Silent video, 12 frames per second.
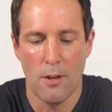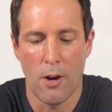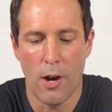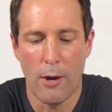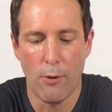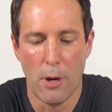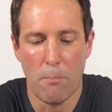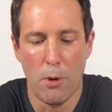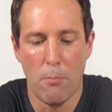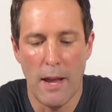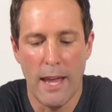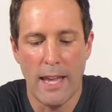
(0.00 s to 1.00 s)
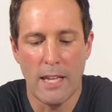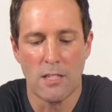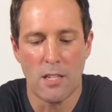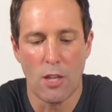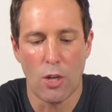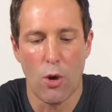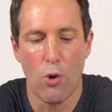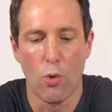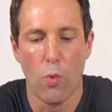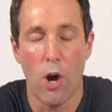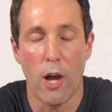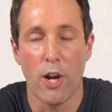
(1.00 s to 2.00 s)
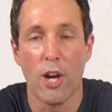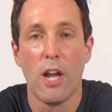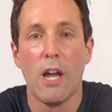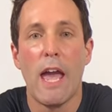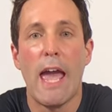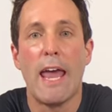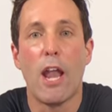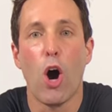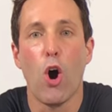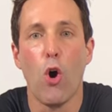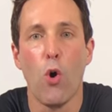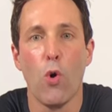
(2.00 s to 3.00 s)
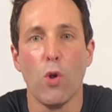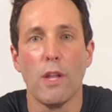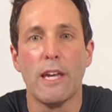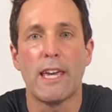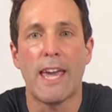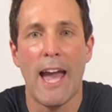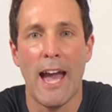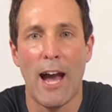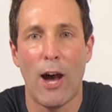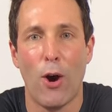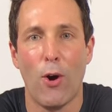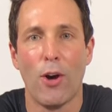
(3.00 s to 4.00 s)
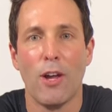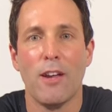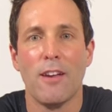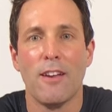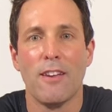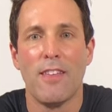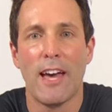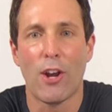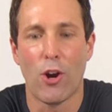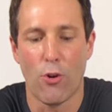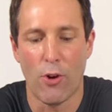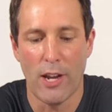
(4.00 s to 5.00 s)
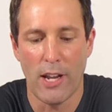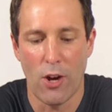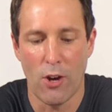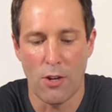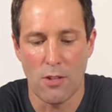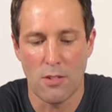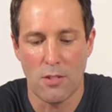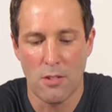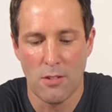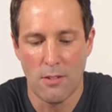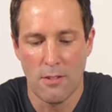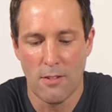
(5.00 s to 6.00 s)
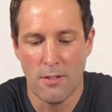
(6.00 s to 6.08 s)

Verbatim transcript: All right, we're gonna put my hands in the cold water and holy cow, that already hurts.